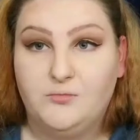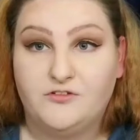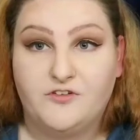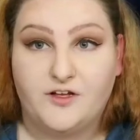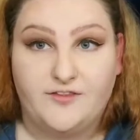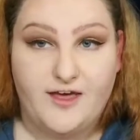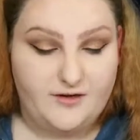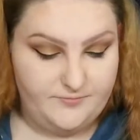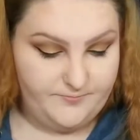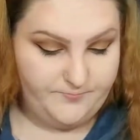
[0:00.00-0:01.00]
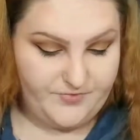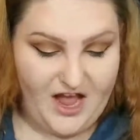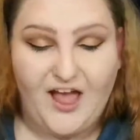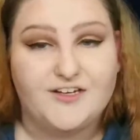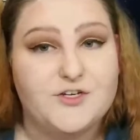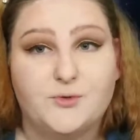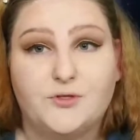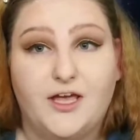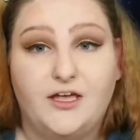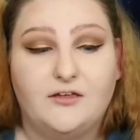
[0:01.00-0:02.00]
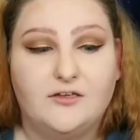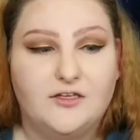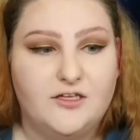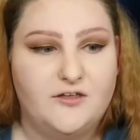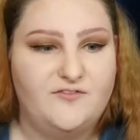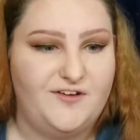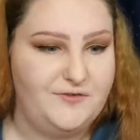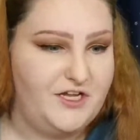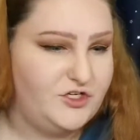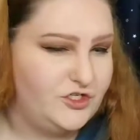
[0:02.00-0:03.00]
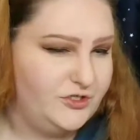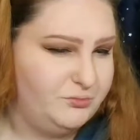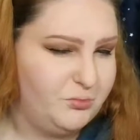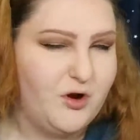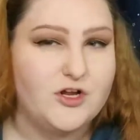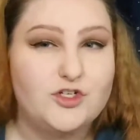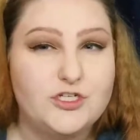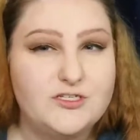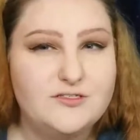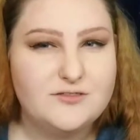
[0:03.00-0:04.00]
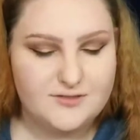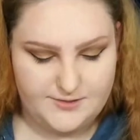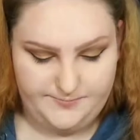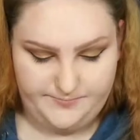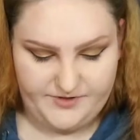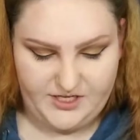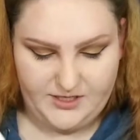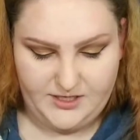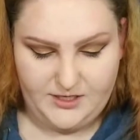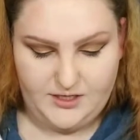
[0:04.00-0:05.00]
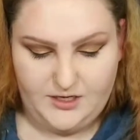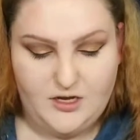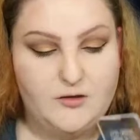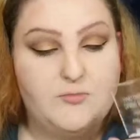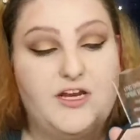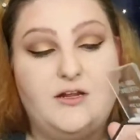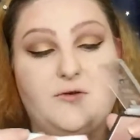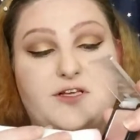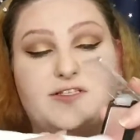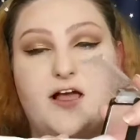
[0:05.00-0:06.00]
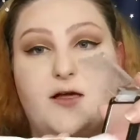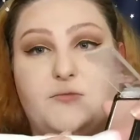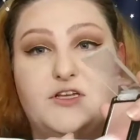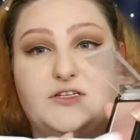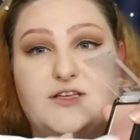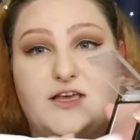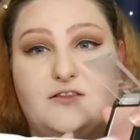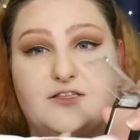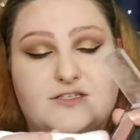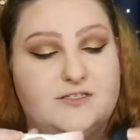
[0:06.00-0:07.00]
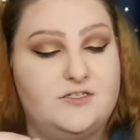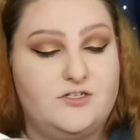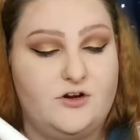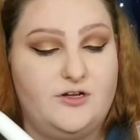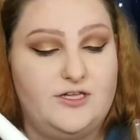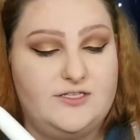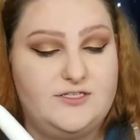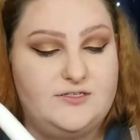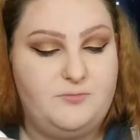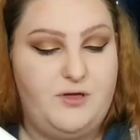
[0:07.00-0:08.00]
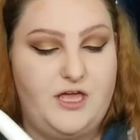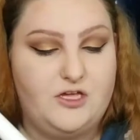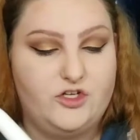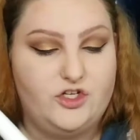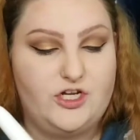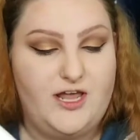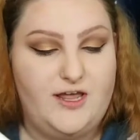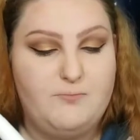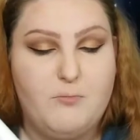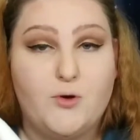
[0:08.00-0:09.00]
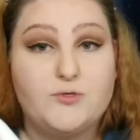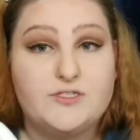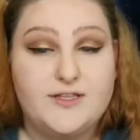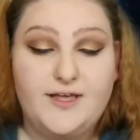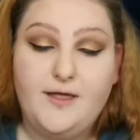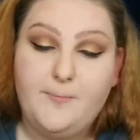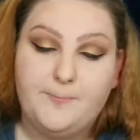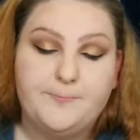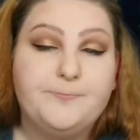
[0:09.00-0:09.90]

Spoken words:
But fuck that. I don't like foundation brushes. But anyway, I'm going to take this darkest pink shade mostly.